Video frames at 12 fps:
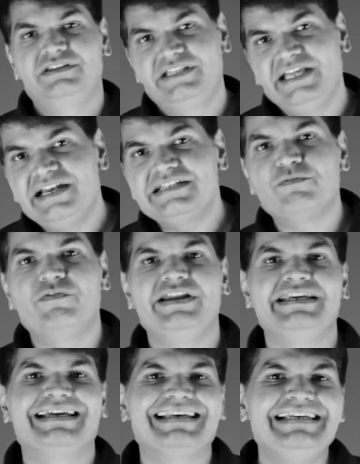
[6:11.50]
There is a
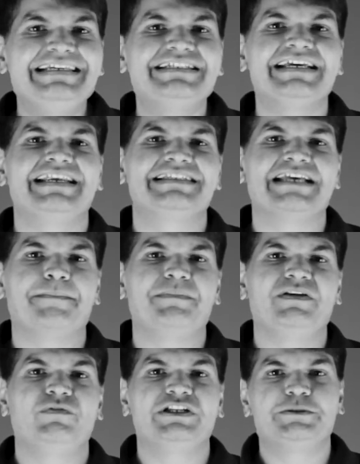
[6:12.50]
very cliched
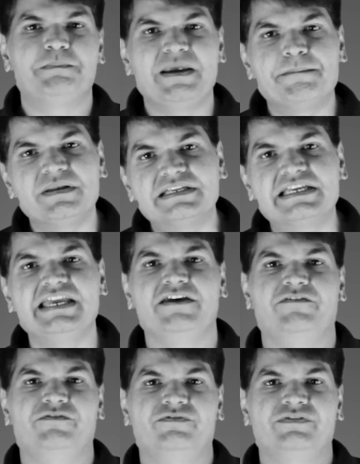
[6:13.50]
example which people
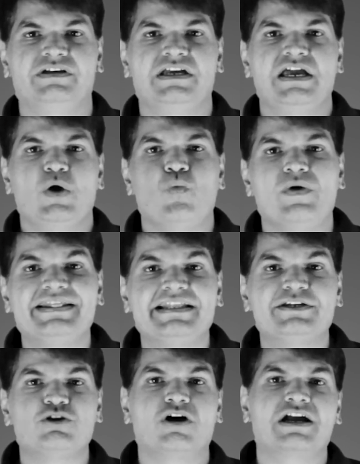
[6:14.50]
give when
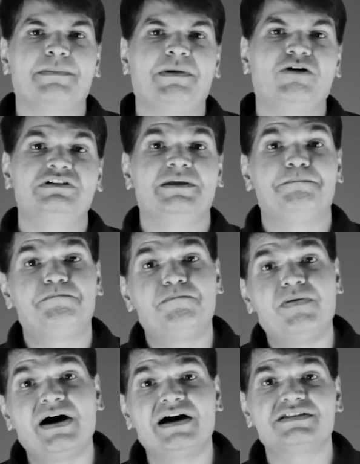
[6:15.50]
they talk about the
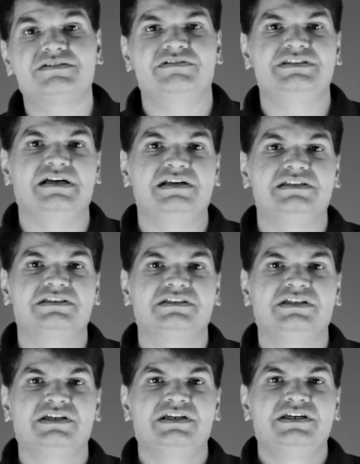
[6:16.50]
past results.
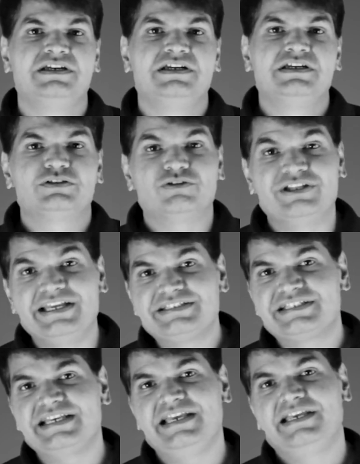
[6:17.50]
So they
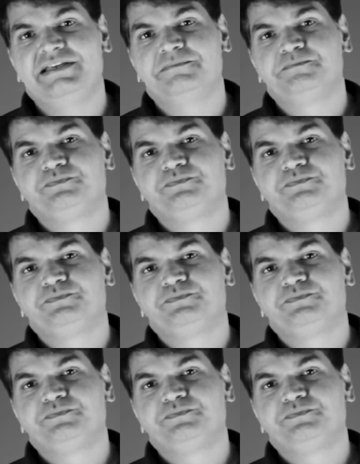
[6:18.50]
say